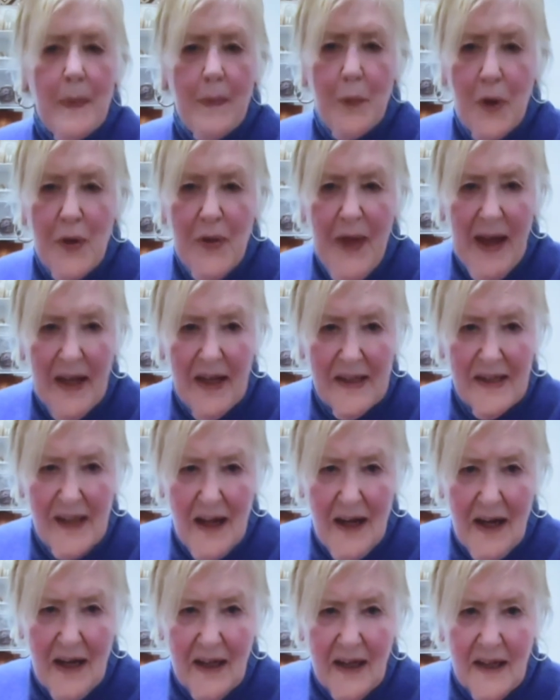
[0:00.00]
Put that
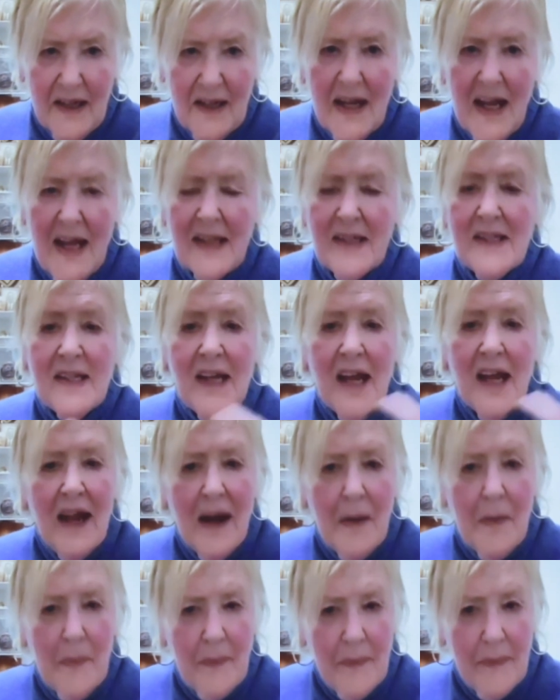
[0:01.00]
aside and say,
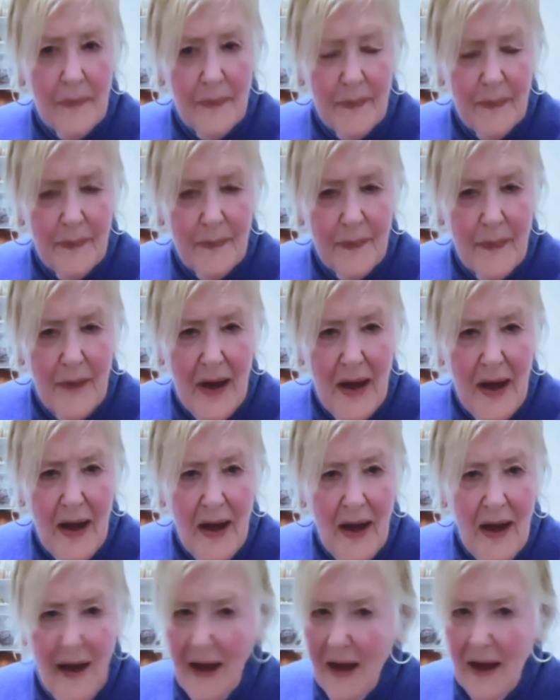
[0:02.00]

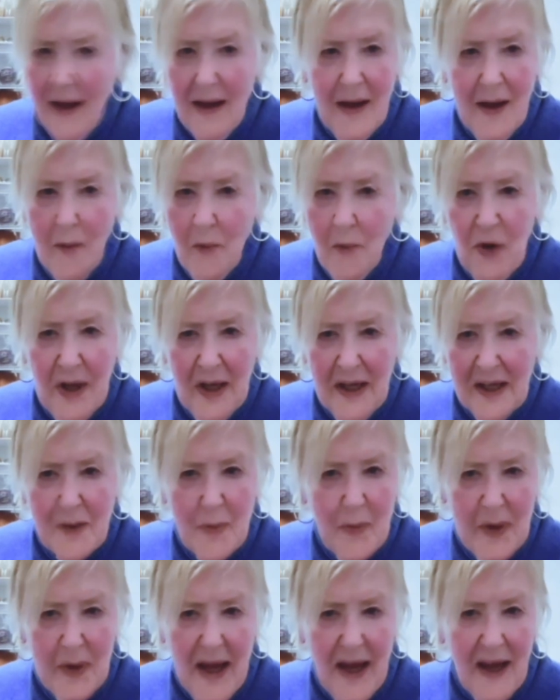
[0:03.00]
I'm willing to
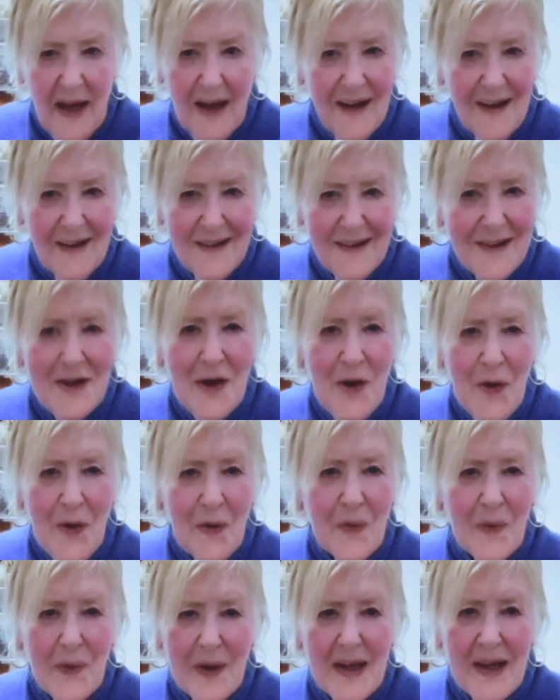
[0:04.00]
play,
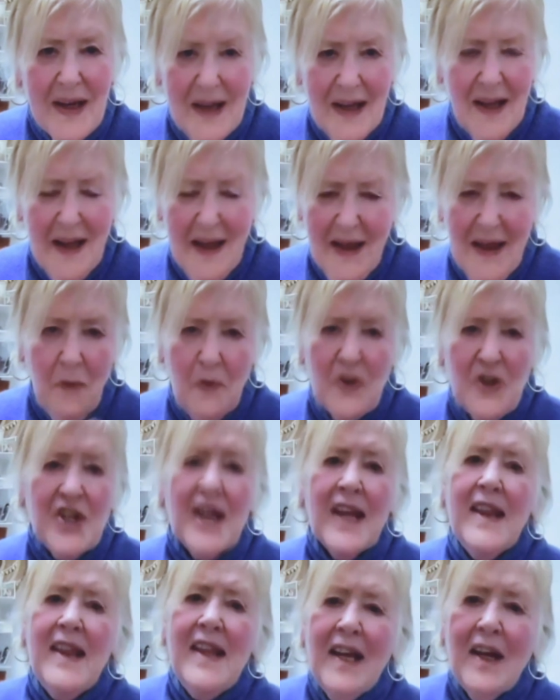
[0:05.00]
yes. Which
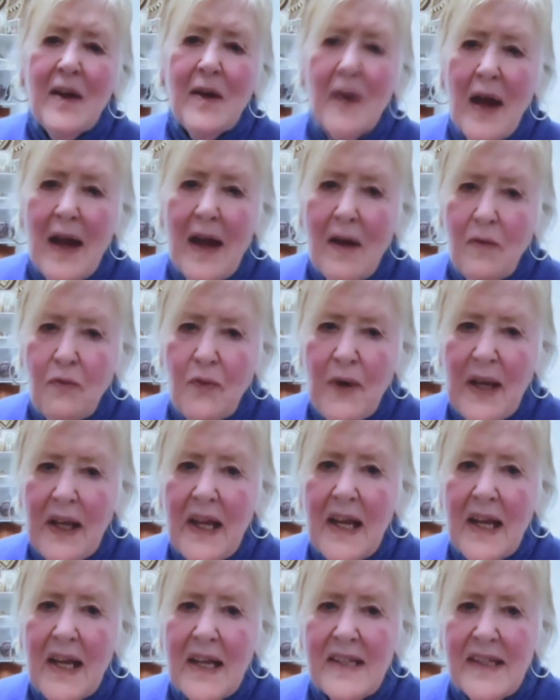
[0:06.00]
I think
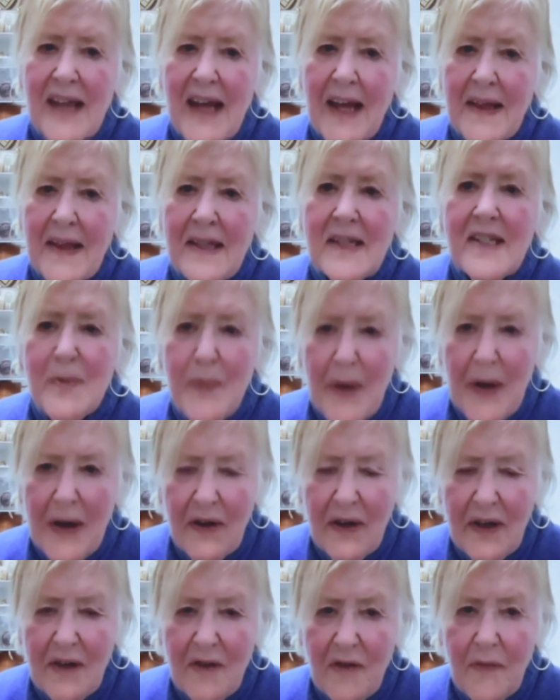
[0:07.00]
really is at the
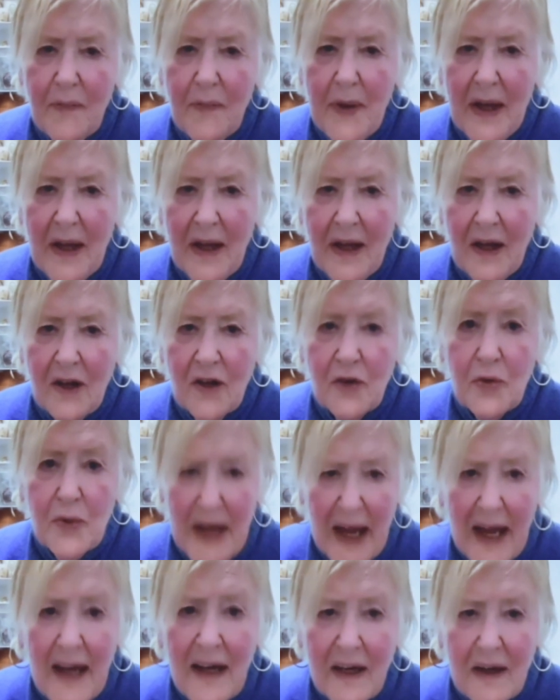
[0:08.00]
spirit of being
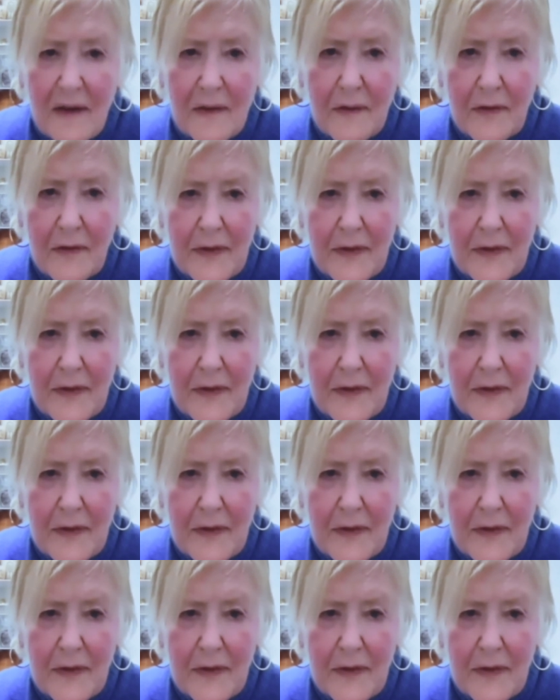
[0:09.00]
creative.